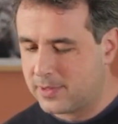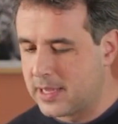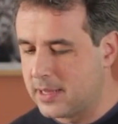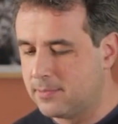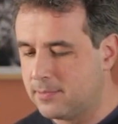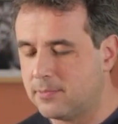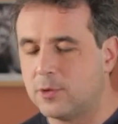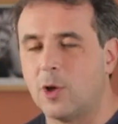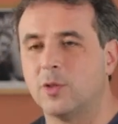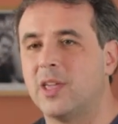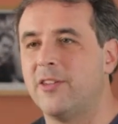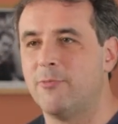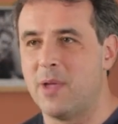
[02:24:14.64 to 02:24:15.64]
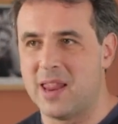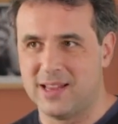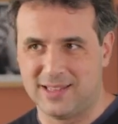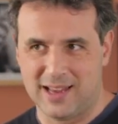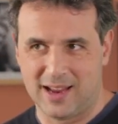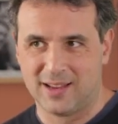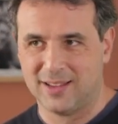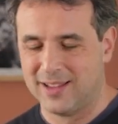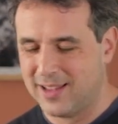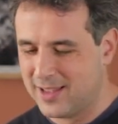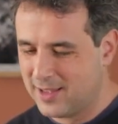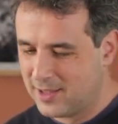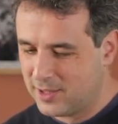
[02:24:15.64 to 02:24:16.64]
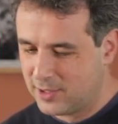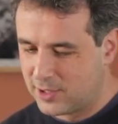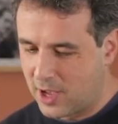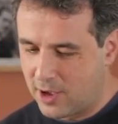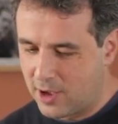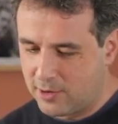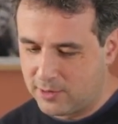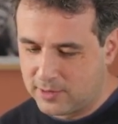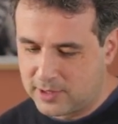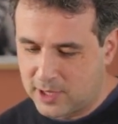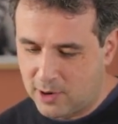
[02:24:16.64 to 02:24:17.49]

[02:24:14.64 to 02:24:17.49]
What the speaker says: they don't give me anything. So